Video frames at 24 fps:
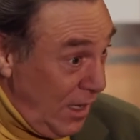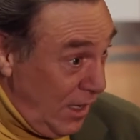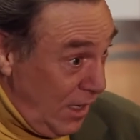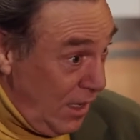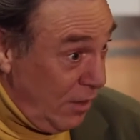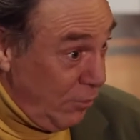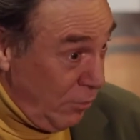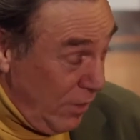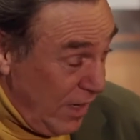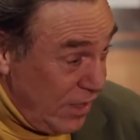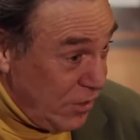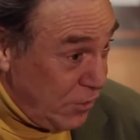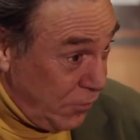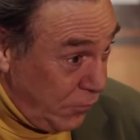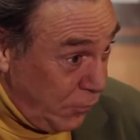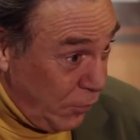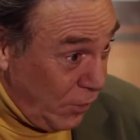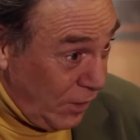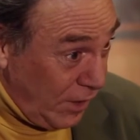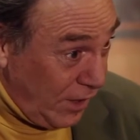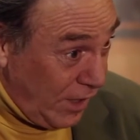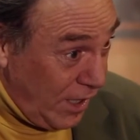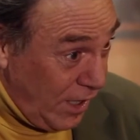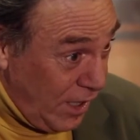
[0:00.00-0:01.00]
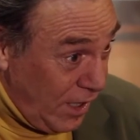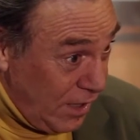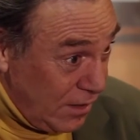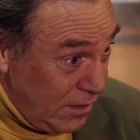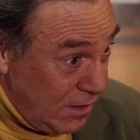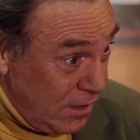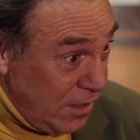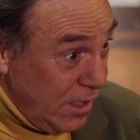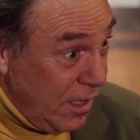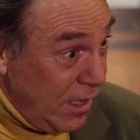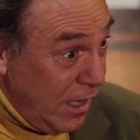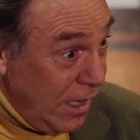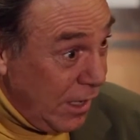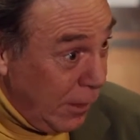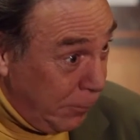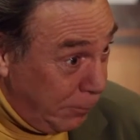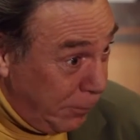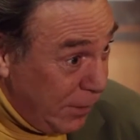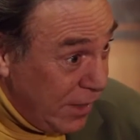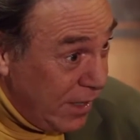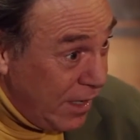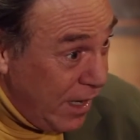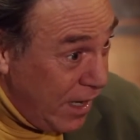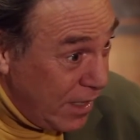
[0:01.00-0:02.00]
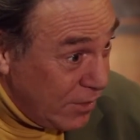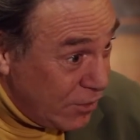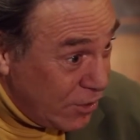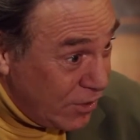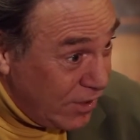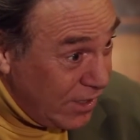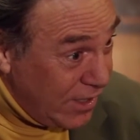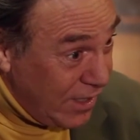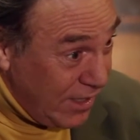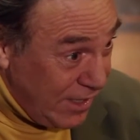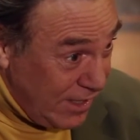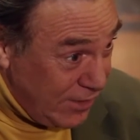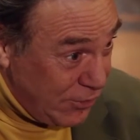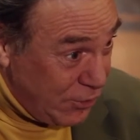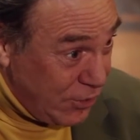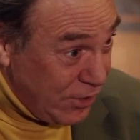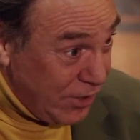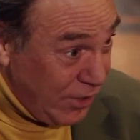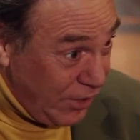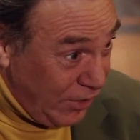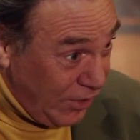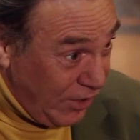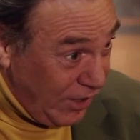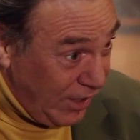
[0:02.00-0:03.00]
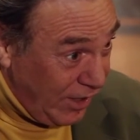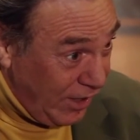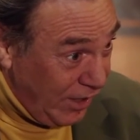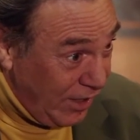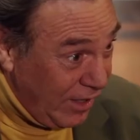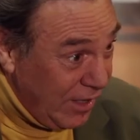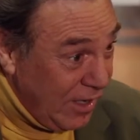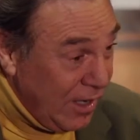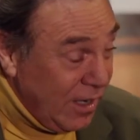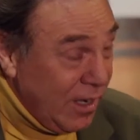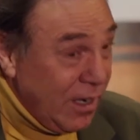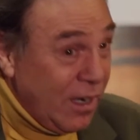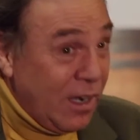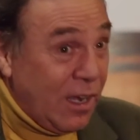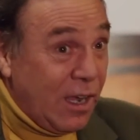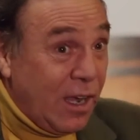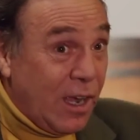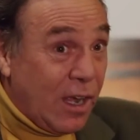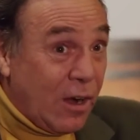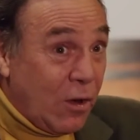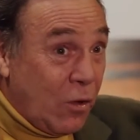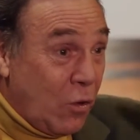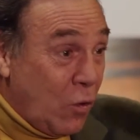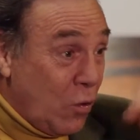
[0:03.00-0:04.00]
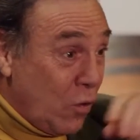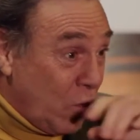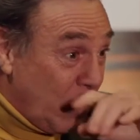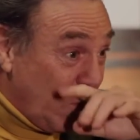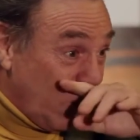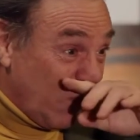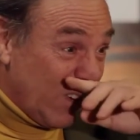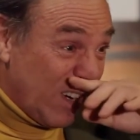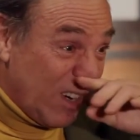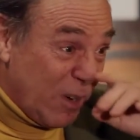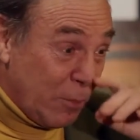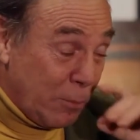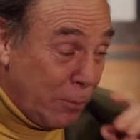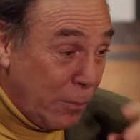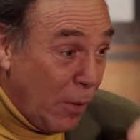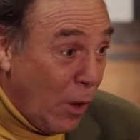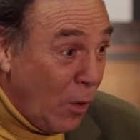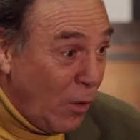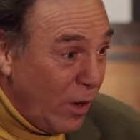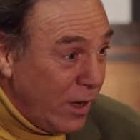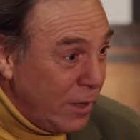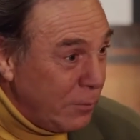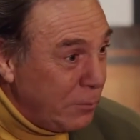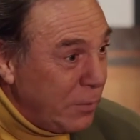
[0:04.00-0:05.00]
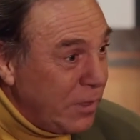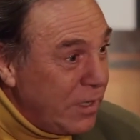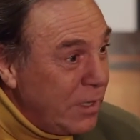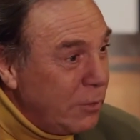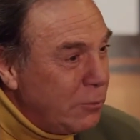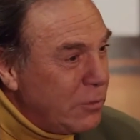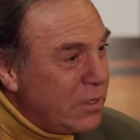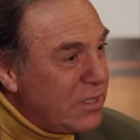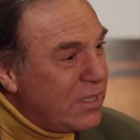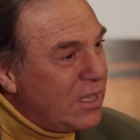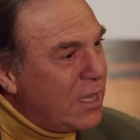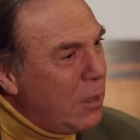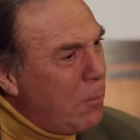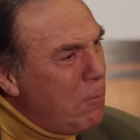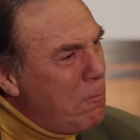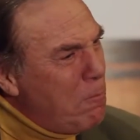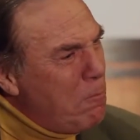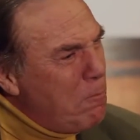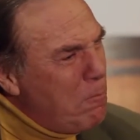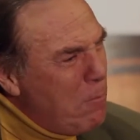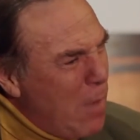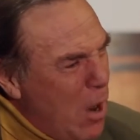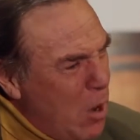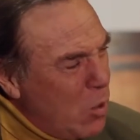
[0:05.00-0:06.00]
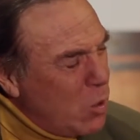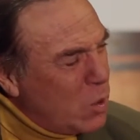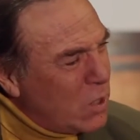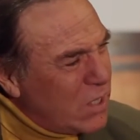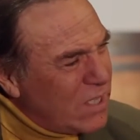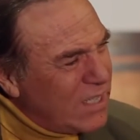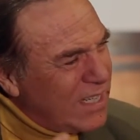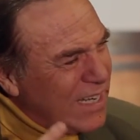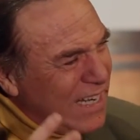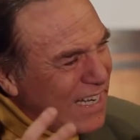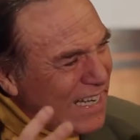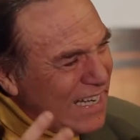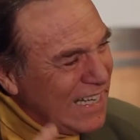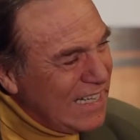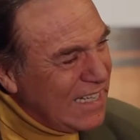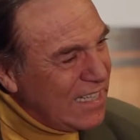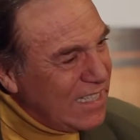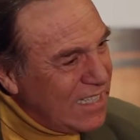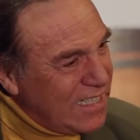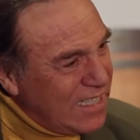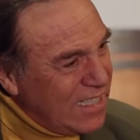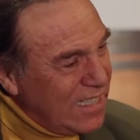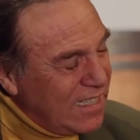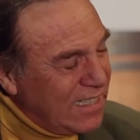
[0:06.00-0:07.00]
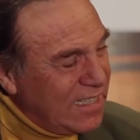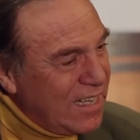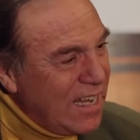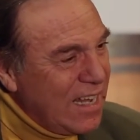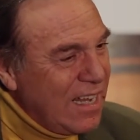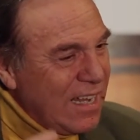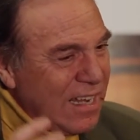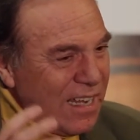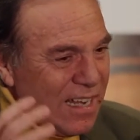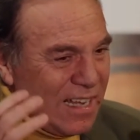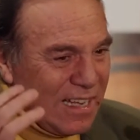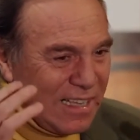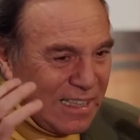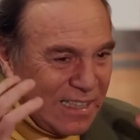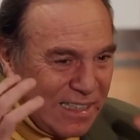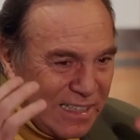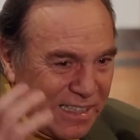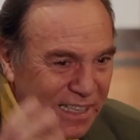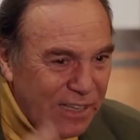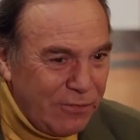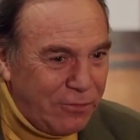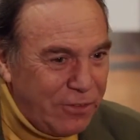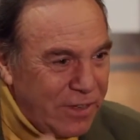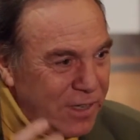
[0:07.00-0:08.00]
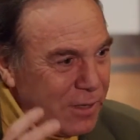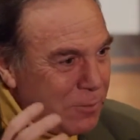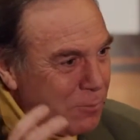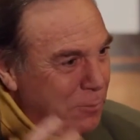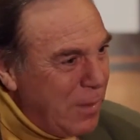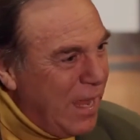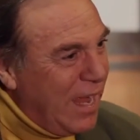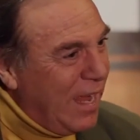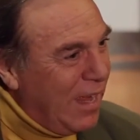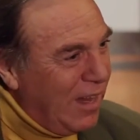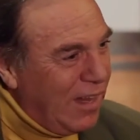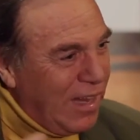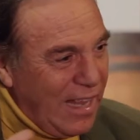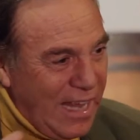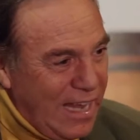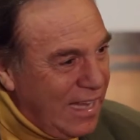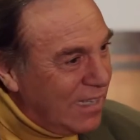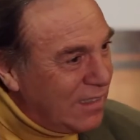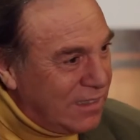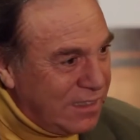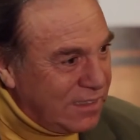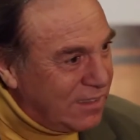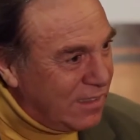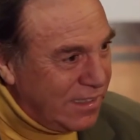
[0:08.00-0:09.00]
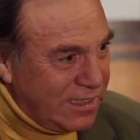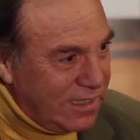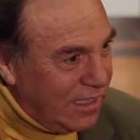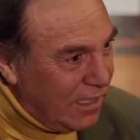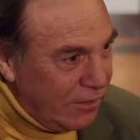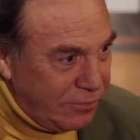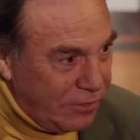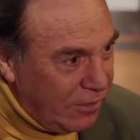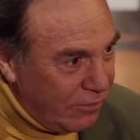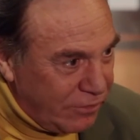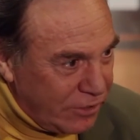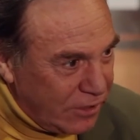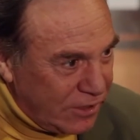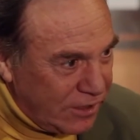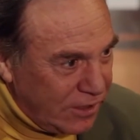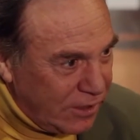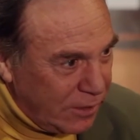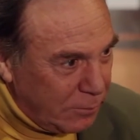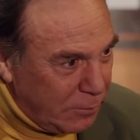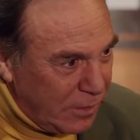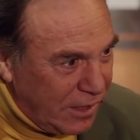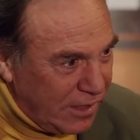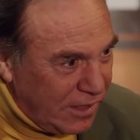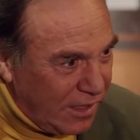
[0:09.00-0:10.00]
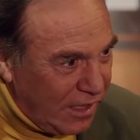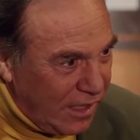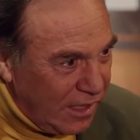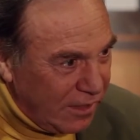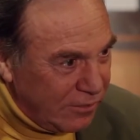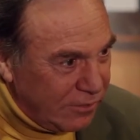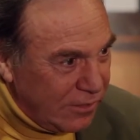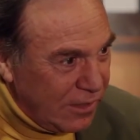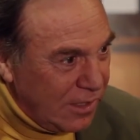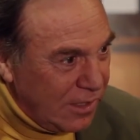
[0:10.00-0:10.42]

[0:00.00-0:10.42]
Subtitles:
He raised 4 kids. He had a PhD in engineering. He had a whole career at Boeing, but he was the most innocent living male entity I've ever seen in my life.